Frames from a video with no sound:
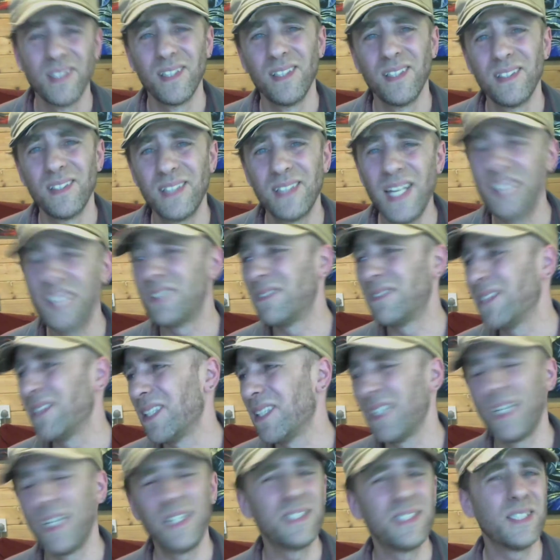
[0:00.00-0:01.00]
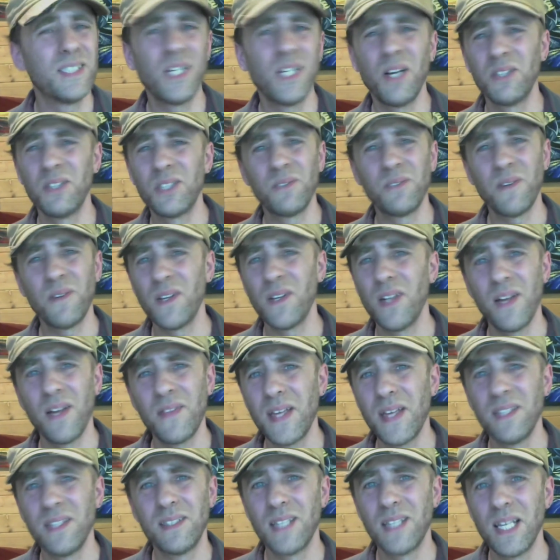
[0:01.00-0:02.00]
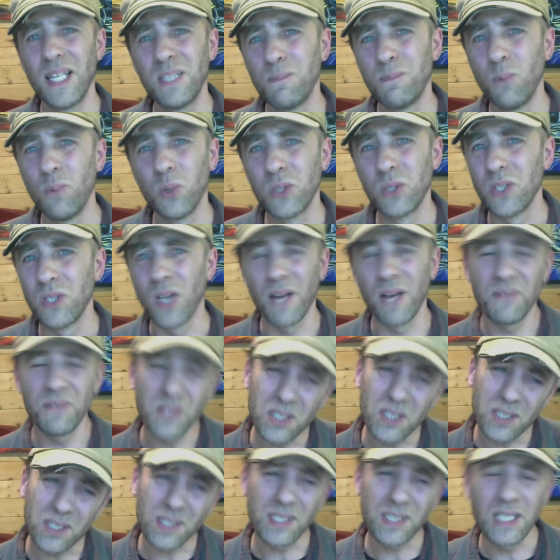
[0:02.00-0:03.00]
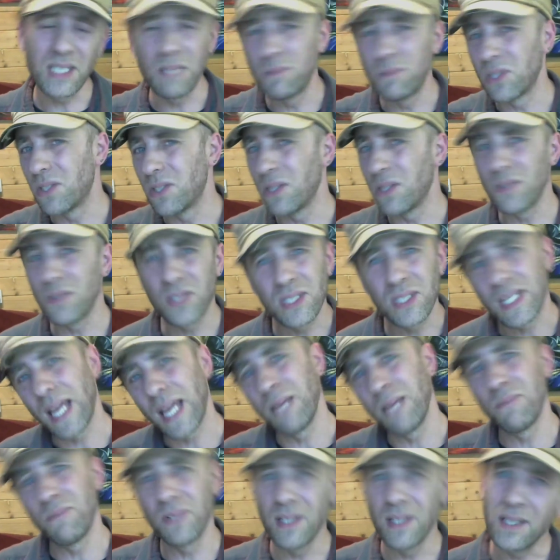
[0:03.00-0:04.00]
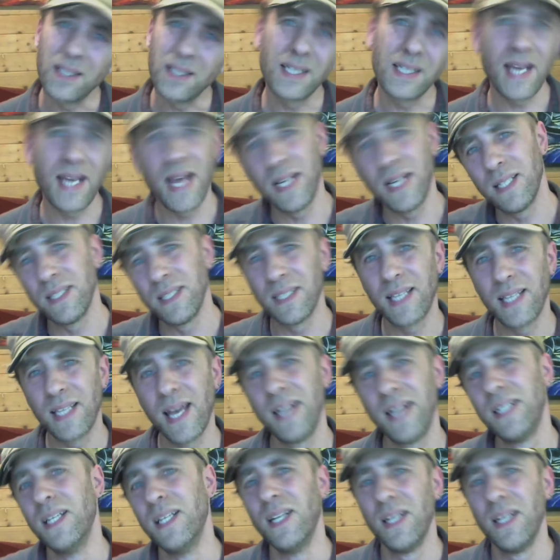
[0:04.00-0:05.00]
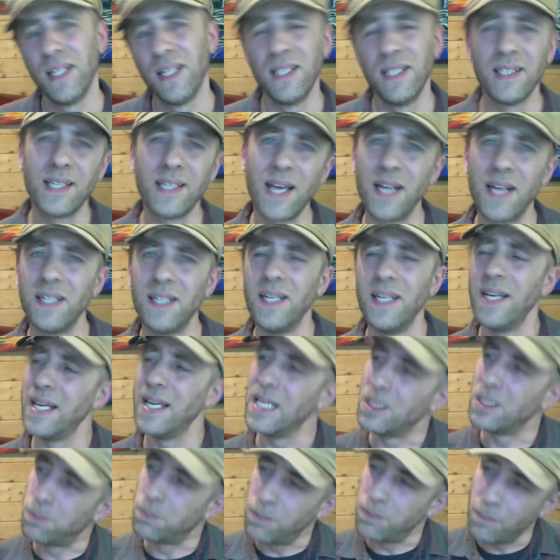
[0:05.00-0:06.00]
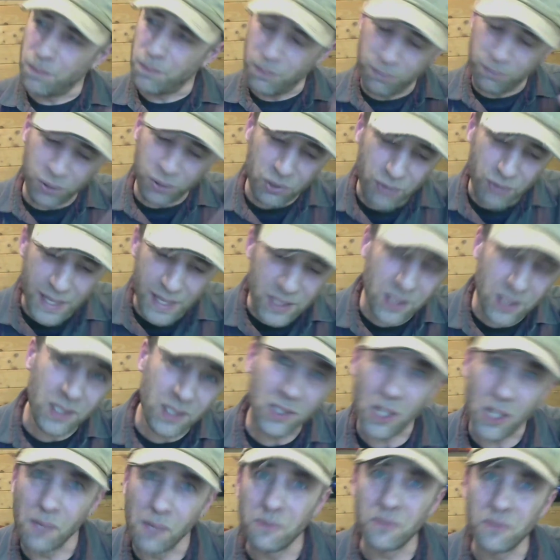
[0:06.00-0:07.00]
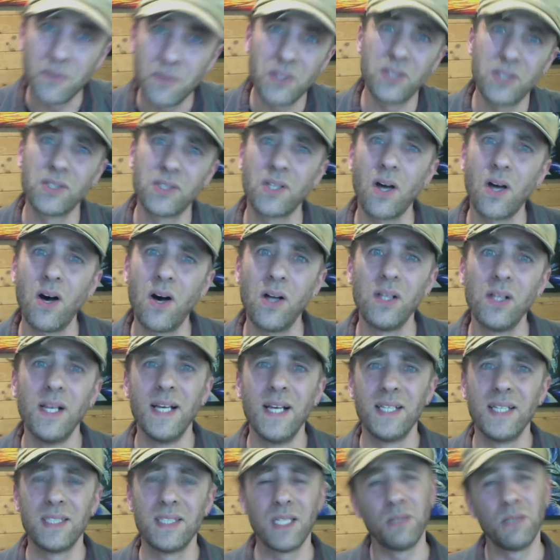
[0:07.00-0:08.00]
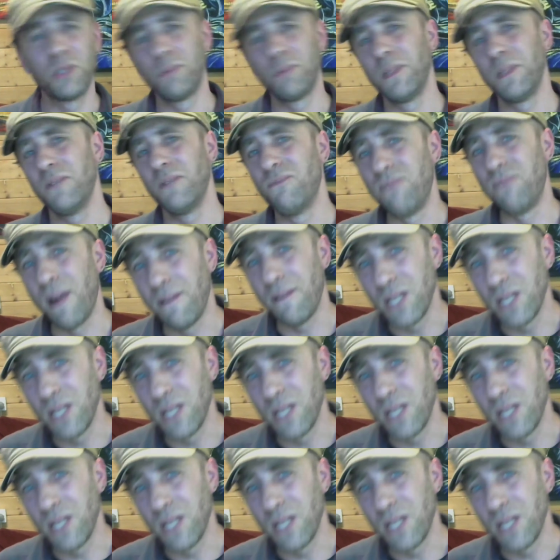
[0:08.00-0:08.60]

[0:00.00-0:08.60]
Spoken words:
there's I don't know, I just felt like there's more to life. He just seems to do the same thing again and again and again. His progression in terms of his style seems to be very